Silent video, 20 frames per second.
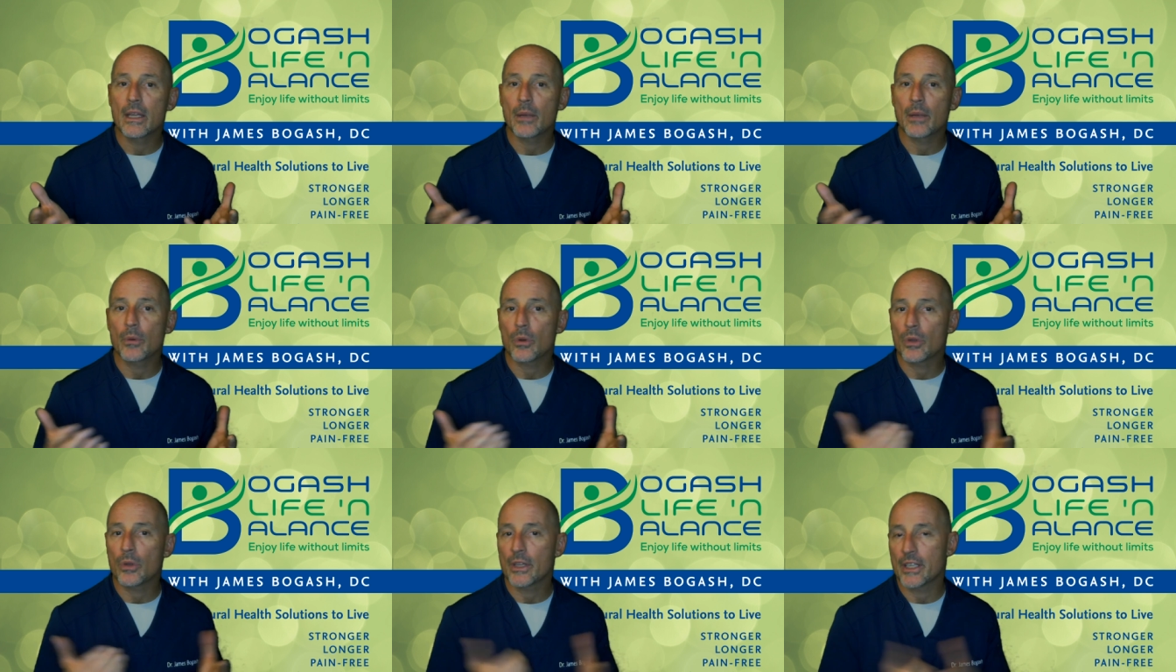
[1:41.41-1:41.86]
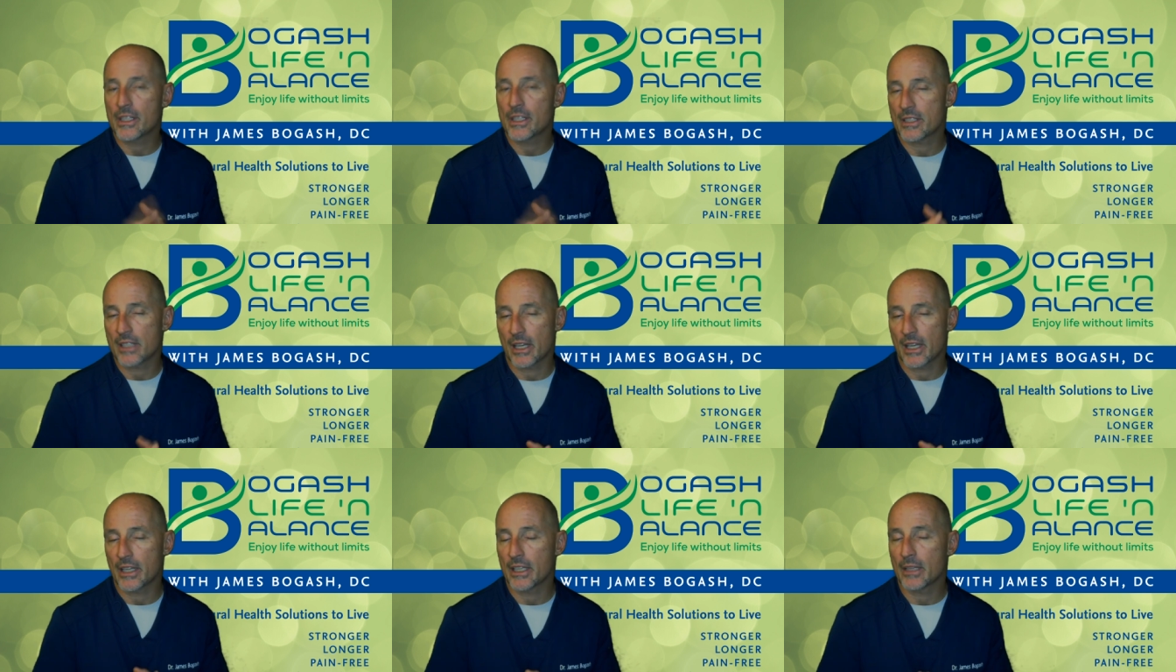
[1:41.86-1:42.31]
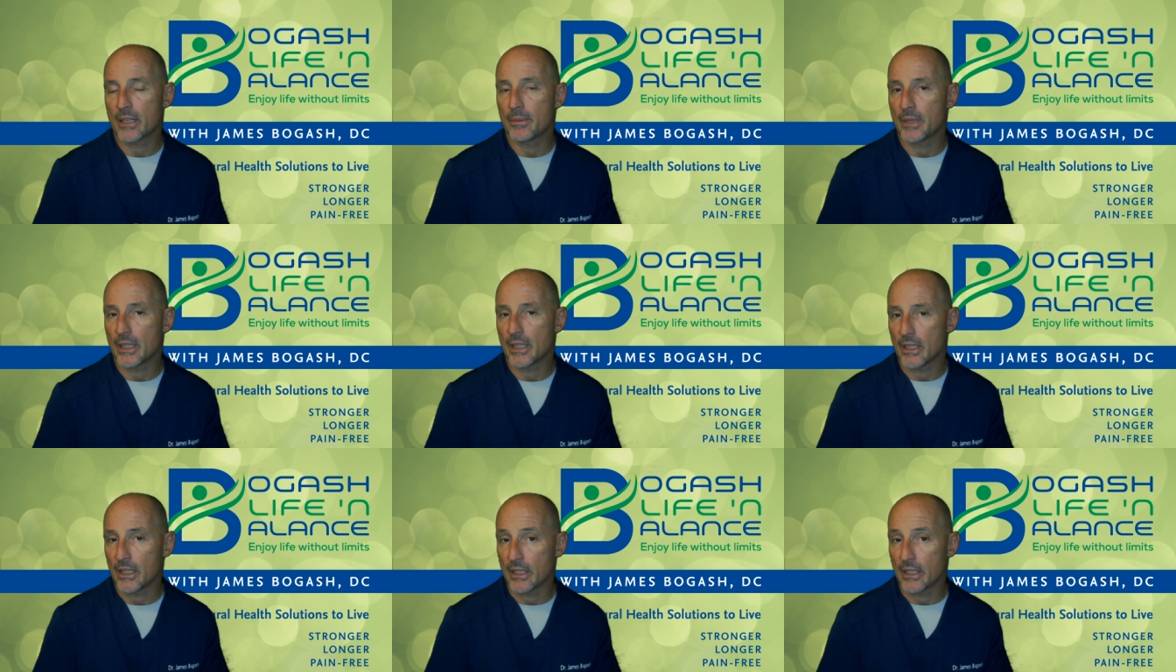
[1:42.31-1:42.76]
they were only designed to
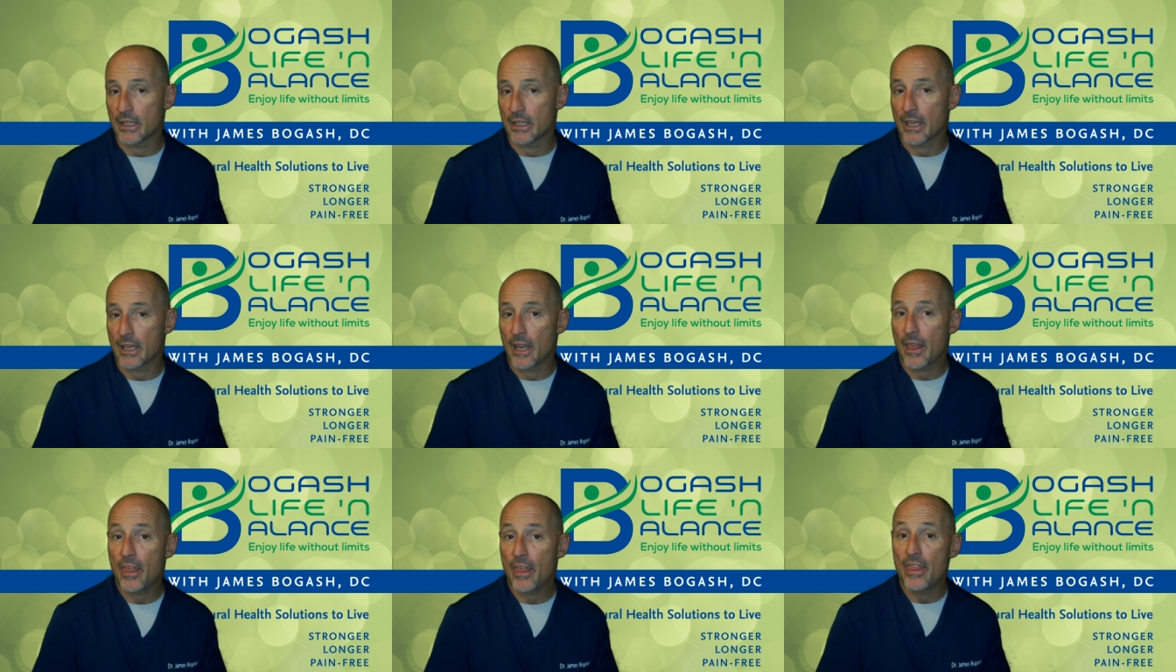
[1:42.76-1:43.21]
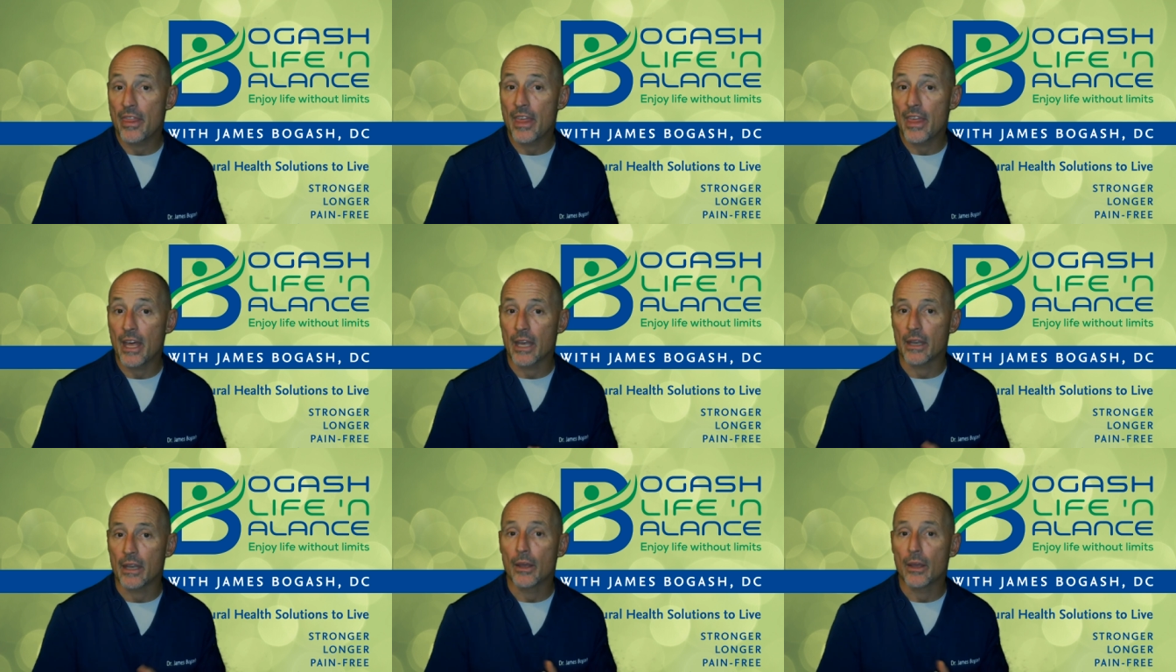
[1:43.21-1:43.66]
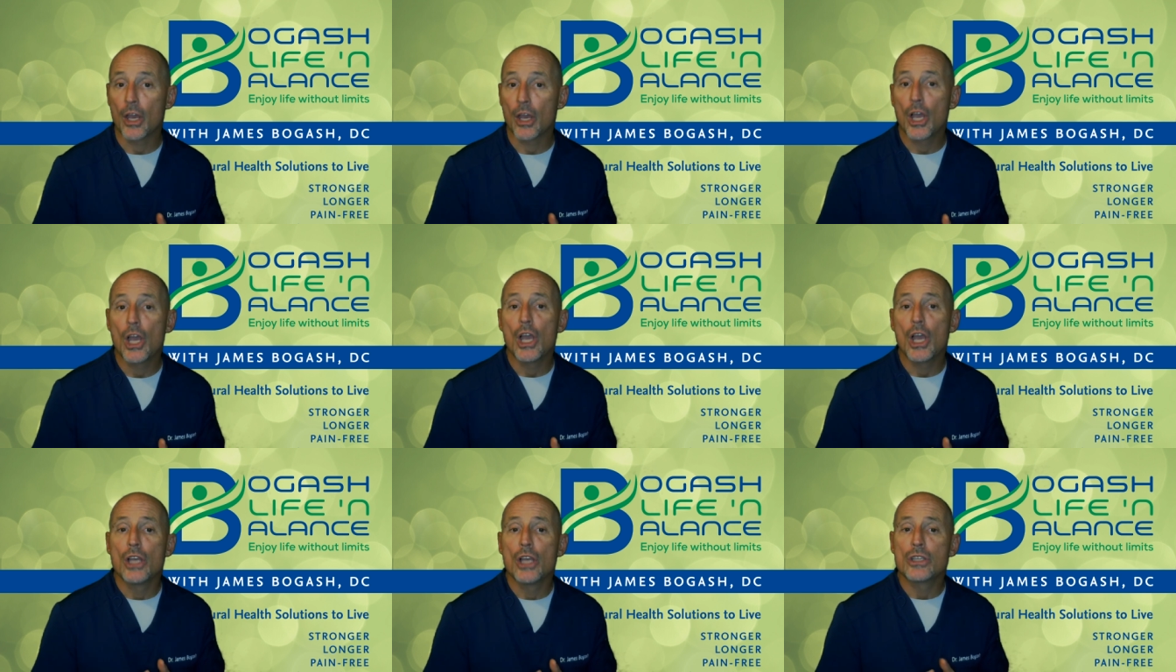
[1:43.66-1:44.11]
be eaten then.
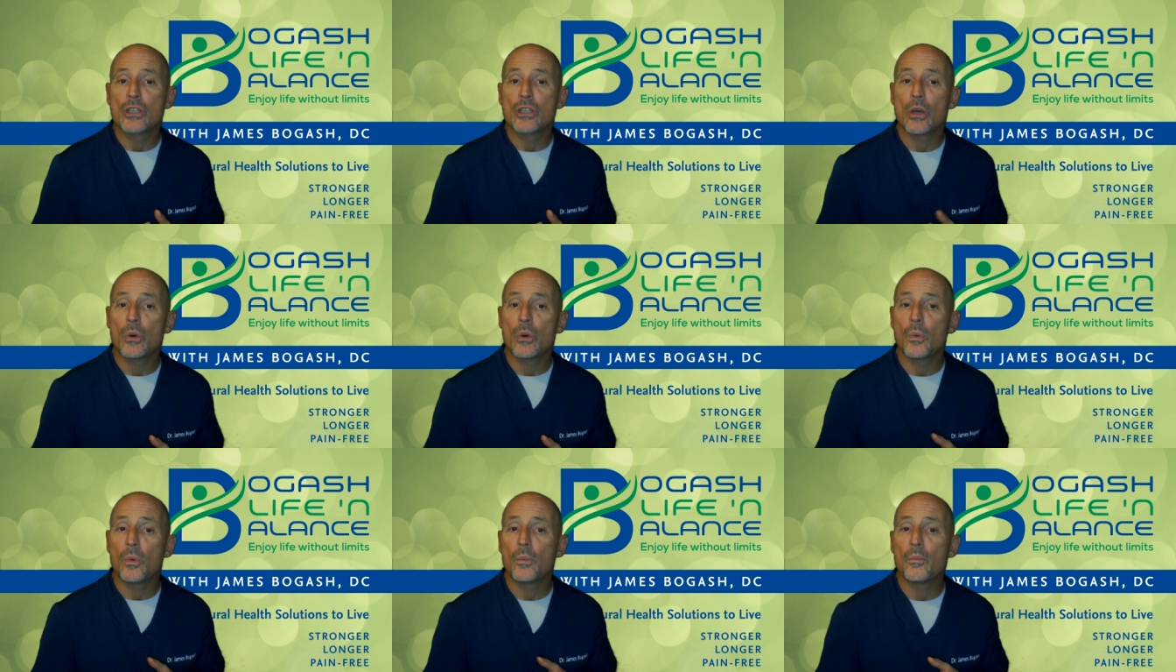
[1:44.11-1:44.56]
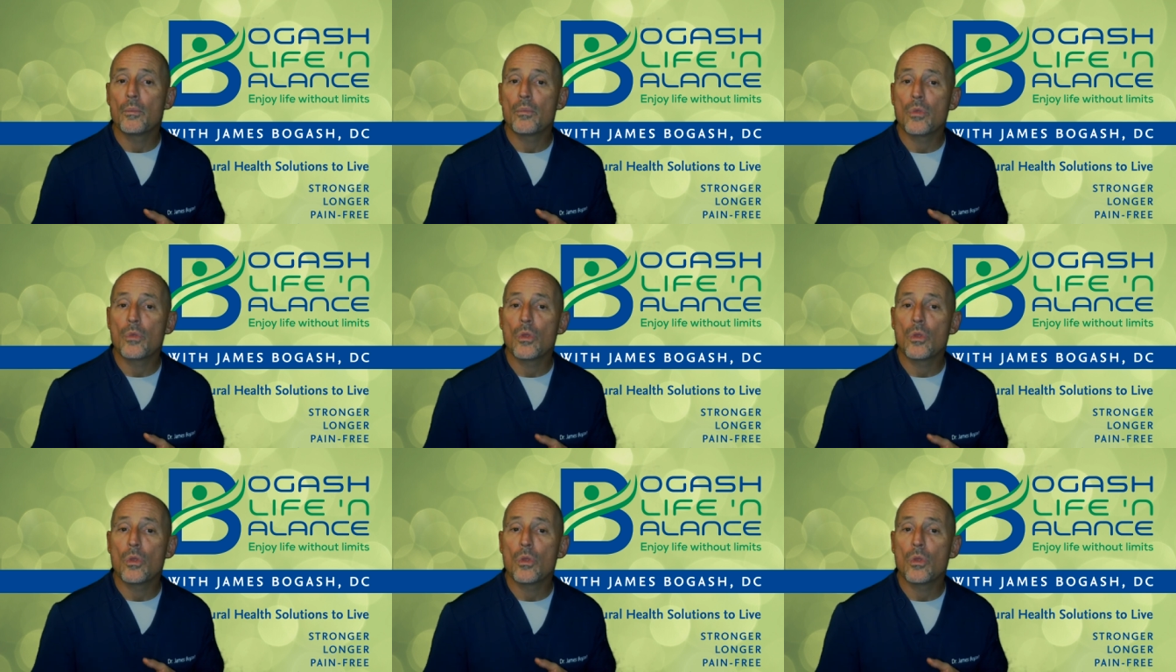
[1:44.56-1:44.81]
So